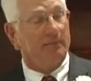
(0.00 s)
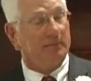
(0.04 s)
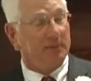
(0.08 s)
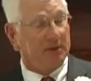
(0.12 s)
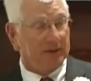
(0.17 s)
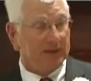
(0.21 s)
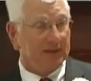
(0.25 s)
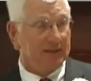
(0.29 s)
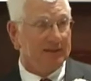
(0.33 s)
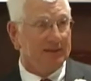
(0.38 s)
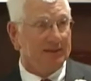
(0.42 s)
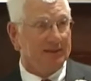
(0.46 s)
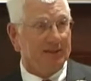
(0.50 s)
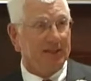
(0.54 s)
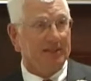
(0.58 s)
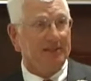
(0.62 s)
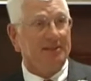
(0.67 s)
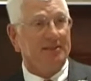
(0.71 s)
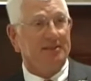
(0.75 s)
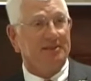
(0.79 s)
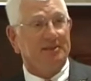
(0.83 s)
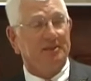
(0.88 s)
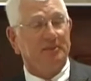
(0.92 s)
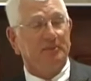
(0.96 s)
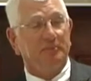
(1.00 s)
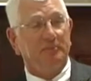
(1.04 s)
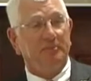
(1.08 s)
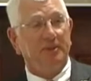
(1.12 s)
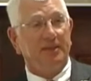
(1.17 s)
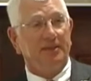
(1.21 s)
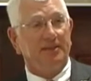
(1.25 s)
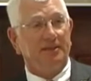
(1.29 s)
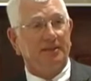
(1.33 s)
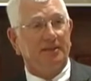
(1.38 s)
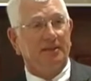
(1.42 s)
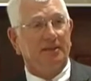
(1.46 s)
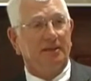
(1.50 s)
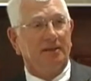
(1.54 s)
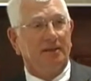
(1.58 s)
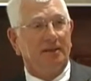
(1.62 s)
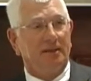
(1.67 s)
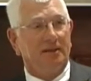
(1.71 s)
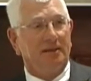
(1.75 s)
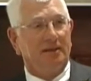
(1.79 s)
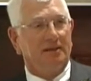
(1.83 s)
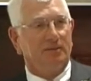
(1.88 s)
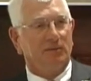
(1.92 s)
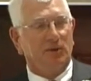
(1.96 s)
the Justice of the Peace.
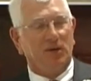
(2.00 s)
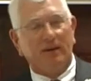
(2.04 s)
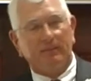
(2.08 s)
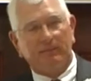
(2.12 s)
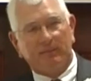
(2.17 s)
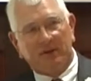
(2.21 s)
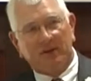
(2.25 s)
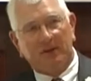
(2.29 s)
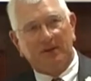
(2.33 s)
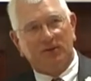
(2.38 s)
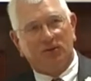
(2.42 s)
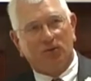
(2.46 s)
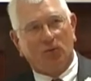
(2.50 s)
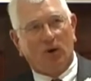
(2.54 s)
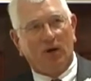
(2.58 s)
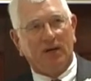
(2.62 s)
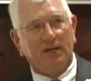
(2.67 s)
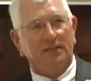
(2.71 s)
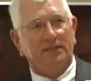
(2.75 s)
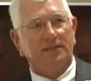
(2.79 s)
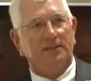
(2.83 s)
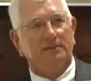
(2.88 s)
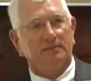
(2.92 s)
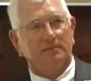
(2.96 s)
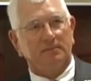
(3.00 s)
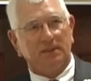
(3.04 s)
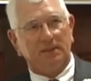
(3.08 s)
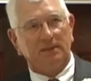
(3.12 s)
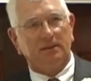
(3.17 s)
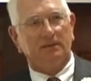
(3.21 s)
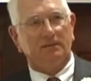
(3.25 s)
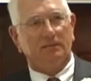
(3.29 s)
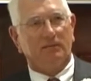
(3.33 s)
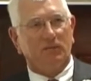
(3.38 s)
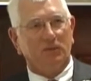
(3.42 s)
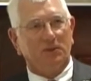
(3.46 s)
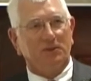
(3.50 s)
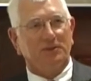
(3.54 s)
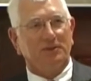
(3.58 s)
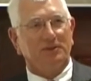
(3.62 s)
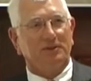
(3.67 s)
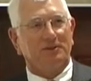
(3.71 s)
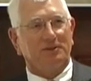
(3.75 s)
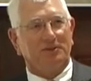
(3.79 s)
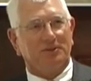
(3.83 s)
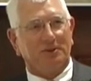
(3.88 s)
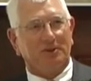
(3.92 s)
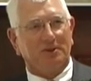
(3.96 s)
We got married twice, but once
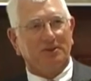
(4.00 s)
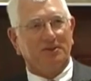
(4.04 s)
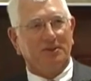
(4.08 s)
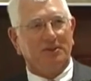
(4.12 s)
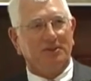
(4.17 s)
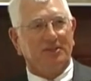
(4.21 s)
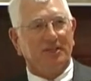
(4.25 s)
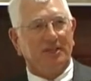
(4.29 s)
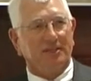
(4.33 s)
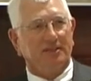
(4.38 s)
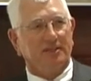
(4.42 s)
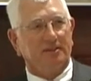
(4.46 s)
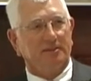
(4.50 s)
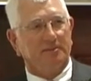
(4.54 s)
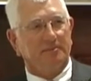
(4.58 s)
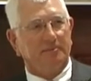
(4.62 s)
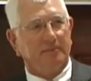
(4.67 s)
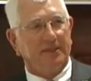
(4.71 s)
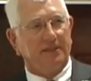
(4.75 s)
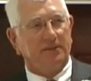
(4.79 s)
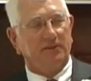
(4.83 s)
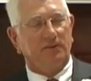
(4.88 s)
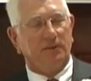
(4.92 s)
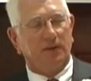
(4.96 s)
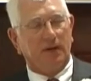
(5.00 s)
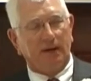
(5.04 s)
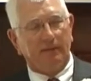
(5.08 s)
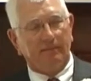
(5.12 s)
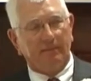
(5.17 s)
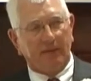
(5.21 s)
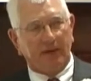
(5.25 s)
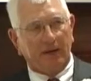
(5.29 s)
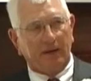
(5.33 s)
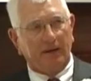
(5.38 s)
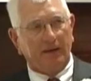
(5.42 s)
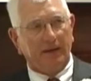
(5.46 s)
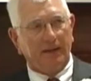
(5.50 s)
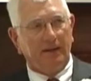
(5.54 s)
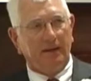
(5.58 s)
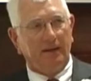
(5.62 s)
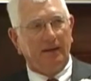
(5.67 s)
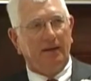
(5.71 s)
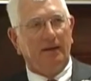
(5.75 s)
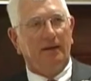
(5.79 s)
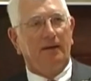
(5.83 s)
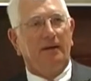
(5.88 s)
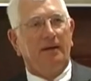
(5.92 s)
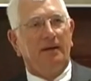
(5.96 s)
in a church at Justice of the Peace. We got
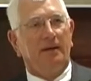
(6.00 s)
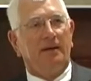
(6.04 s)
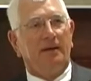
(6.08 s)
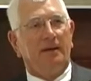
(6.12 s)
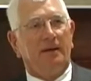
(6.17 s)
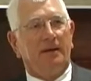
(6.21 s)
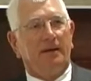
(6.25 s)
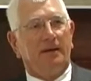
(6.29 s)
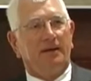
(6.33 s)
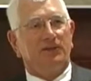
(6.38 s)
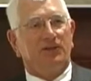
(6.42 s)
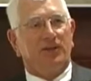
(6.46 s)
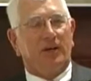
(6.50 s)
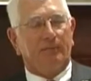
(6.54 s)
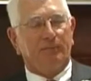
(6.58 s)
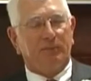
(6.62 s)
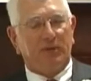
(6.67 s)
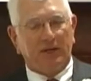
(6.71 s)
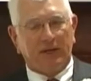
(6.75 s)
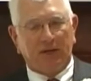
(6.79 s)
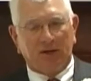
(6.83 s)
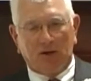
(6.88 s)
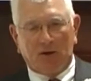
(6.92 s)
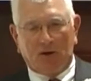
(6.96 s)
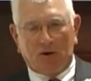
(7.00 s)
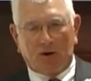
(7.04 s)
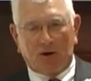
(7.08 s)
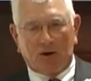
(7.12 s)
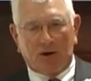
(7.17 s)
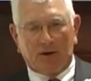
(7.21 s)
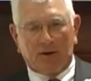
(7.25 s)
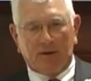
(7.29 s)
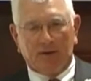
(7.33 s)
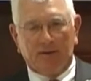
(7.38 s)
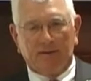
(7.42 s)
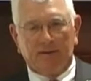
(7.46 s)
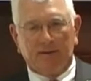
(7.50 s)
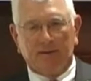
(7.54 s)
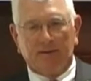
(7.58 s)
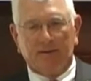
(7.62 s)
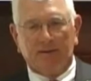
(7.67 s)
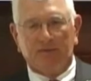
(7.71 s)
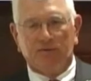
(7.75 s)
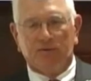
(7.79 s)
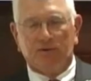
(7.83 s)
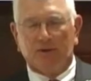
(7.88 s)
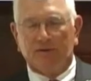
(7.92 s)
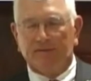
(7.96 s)
married, jumped in a car,
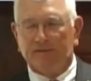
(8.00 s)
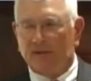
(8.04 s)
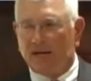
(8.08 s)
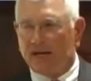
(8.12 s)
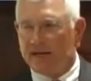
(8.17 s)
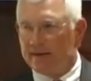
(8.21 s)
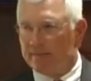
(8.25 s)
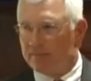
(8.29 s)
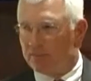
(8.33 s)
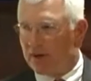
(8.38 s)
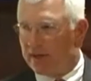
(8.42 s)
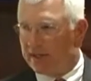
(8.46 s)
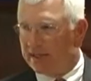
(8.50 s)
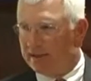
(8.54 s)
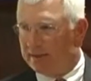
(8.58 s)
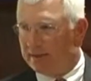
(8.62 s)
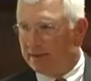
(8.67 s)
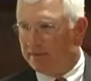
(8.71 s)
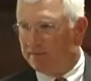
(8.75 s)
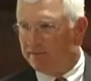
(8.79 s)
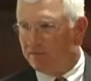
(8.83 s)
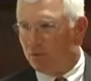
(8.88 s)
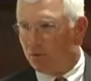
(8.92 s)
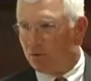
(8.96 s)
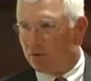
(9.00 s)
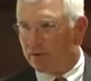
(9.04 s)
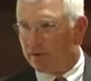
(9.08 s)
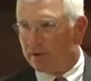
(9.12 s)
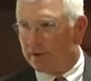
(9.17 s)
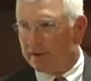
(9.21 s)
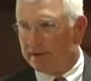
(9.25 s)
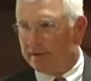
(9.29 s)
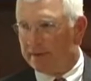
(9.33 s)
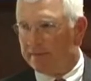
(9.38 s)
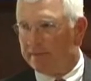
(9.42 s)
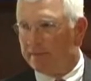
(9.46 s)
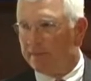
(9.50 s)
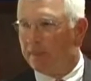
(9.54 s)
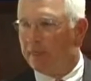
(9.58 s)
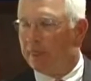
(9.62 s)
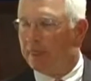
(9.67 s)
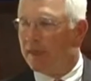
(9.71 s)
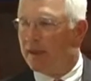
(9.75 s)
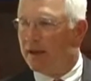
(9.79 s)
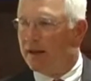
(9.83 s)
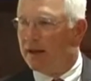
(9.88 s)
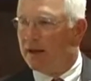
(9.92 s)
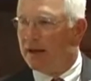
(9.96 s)
drove down to Bradenton, Florida.
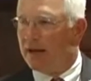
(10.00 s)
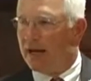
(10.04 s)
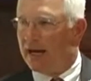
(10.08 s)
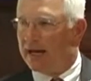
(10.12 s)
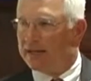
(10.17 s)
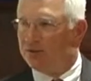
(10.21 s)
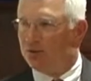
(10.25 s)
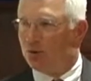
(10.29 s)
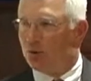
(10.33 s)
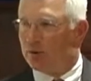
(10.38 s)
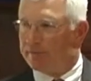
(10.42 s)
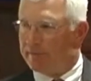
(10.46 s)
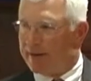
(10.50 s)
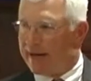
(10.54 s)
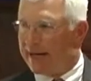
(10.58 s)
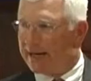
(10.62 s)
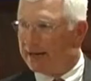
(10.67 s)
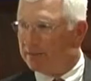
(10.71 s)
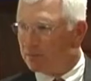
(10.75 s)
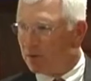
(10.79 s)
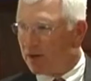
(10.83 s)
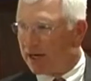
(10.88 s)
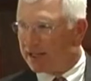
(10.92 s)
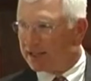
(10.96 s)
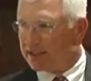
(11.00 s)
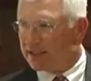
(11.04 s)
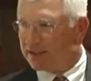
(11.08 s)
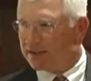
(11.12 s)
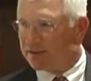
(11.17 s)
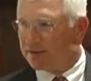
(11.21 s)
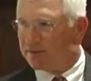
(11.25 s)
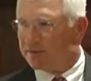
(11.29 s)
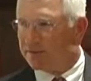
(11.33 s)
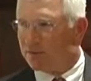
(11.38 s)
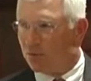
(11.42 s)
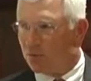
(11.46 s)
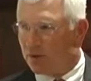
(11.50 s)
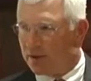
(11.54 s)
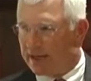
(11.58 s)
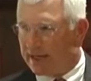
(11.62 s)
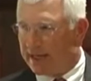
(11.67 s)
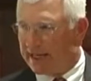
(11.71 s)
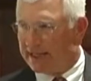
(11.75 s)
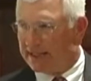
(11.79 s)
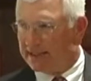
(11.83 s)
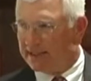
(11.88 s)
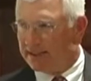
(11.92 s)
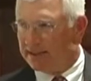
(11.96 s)
I took batting practice for 4
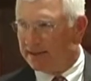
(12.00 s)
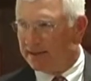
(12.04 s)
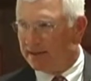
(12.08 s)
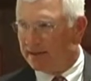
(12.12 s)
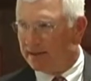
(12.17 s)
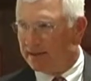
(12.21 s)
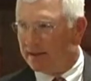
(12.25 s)
days,